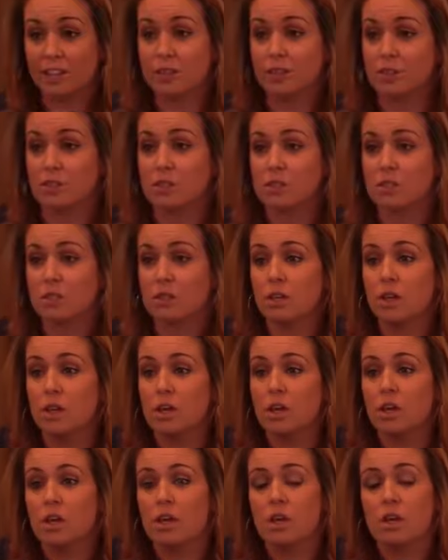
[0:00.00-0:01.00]
lose,
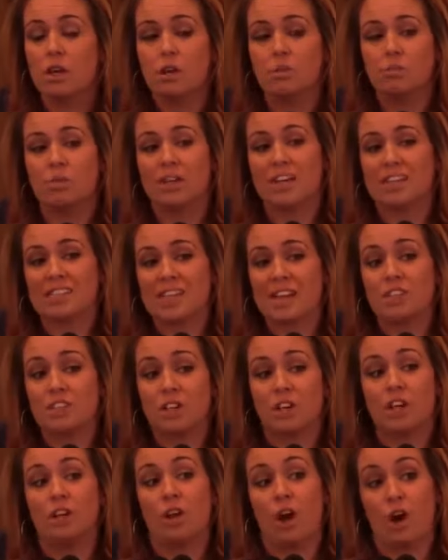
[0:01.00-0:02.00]
because I
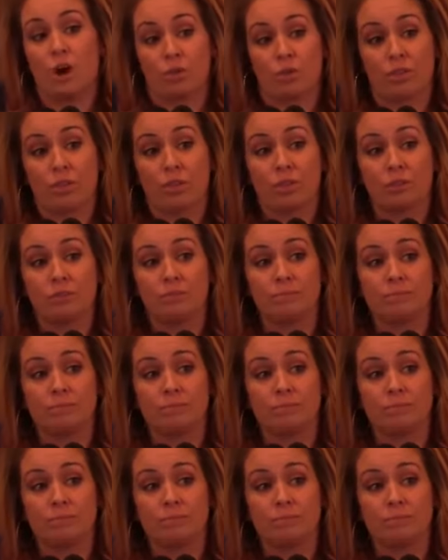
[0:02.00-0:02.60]
took an oath.